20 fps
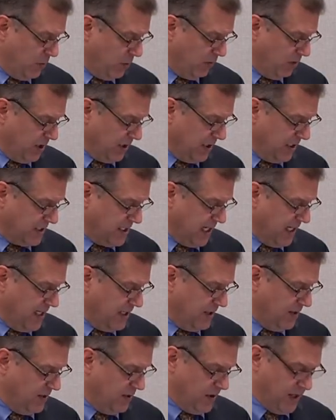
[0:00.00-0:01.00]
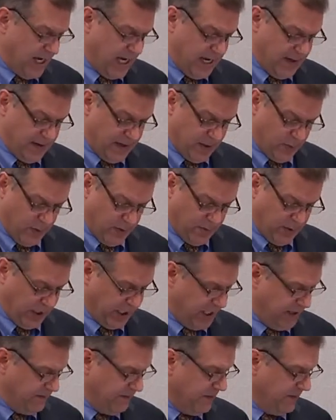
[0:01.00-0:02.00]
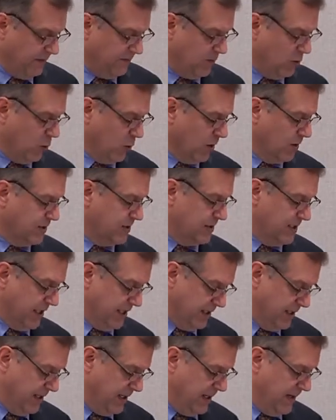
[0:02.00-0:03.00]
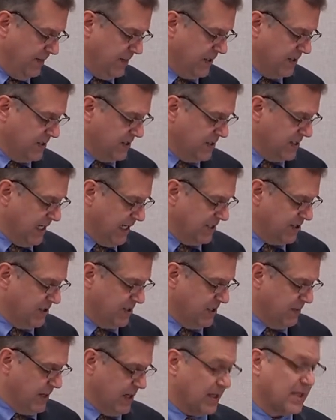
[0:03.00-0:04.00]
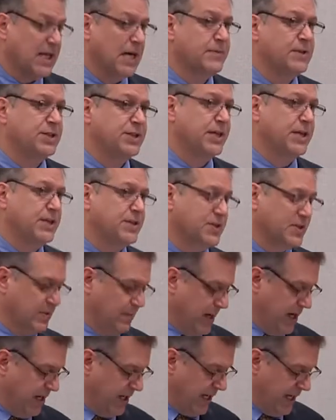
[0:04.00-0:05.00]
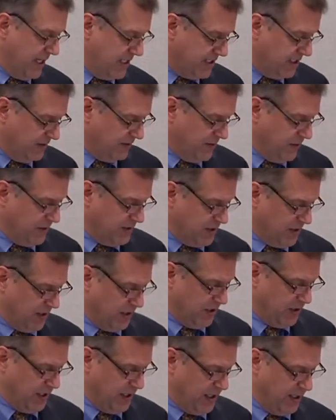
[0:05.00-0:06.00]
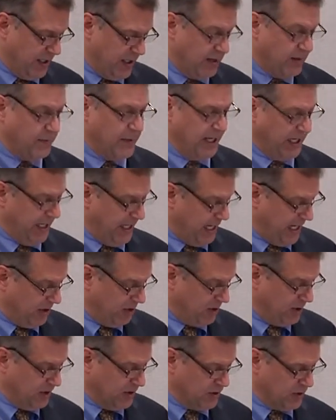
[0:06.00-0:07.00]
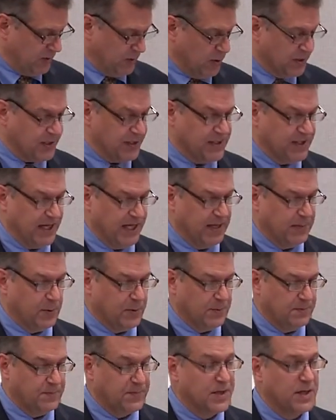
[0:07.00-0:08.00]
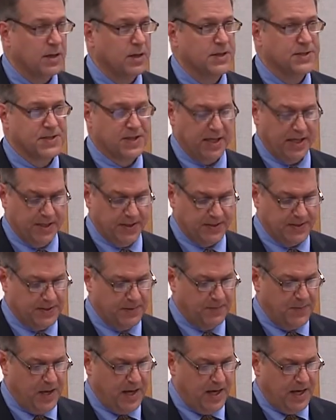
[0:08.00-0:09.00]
We're really excited to do that, and we believe, of course, that this is not just about climate change, it's about enhancing food security and making agriculture more sustainable at all scales.